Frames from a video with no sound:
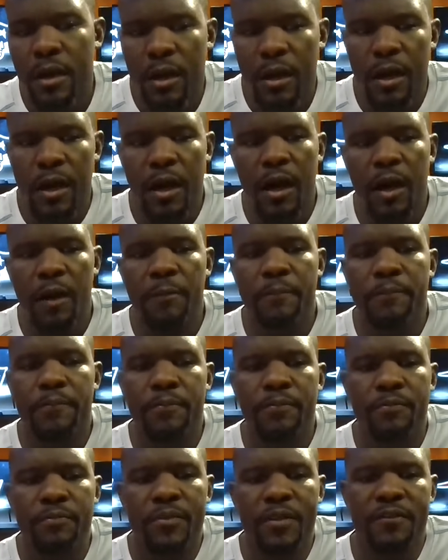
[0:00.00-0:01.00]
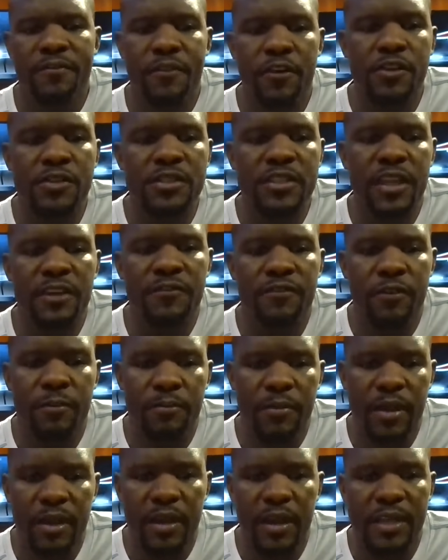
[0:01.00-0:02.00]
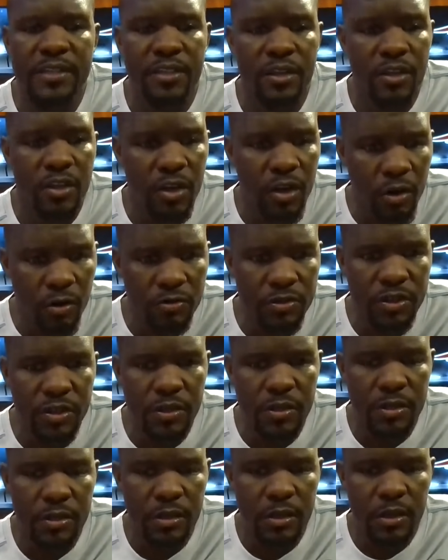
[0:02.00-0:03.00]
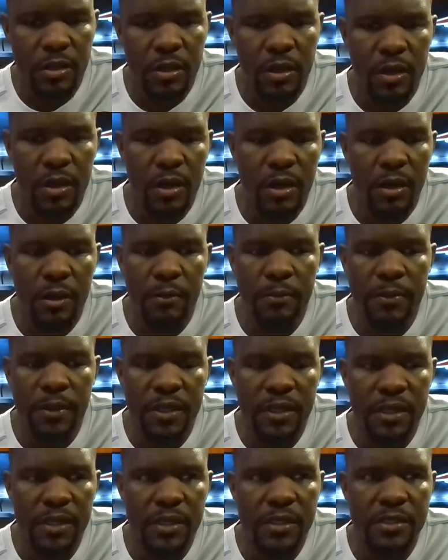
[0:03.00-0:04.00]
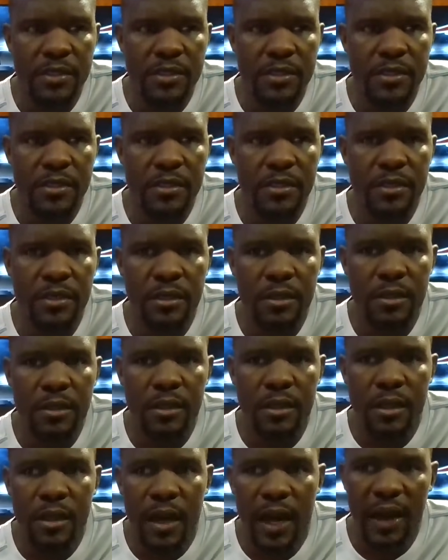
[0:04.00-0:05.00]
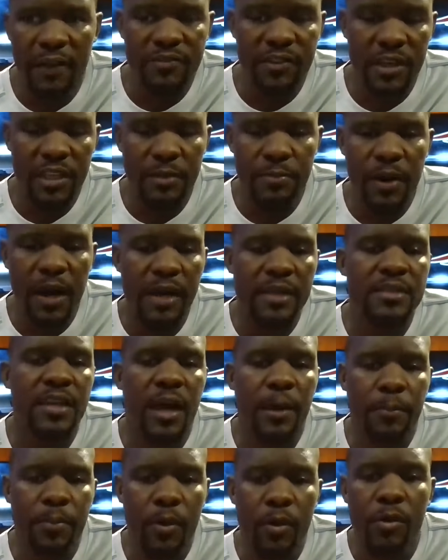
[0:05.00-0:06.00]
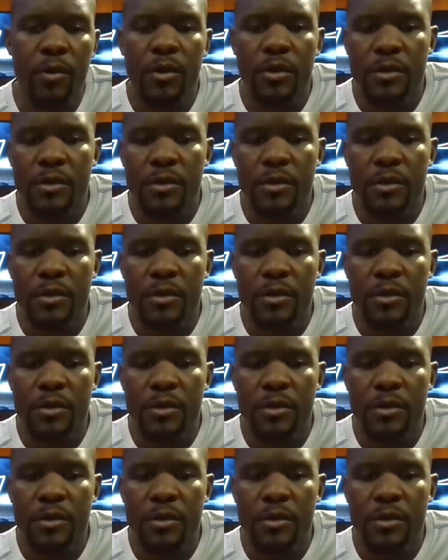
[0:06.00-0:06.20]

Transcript: The first thing for me as a coach is I have to lead by example.